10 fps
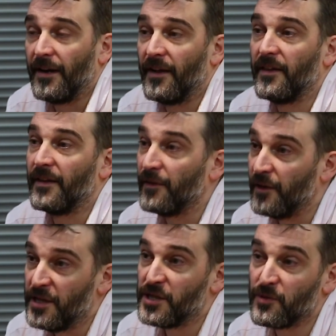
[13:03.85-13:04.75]
I think
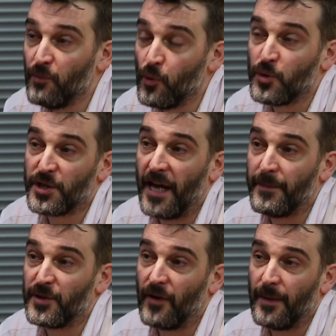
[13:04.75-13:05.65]
these small
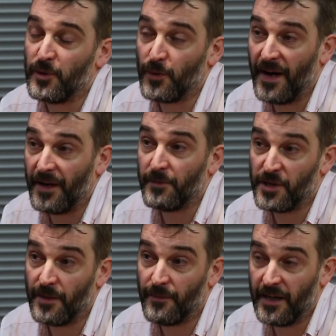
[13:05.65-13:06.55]
steps are able to add up to
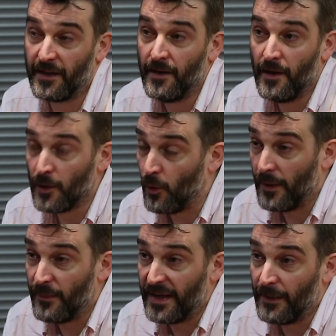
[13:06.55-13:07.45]
something
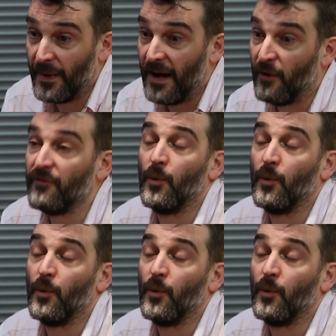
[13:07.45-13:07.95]
quite big and powerful,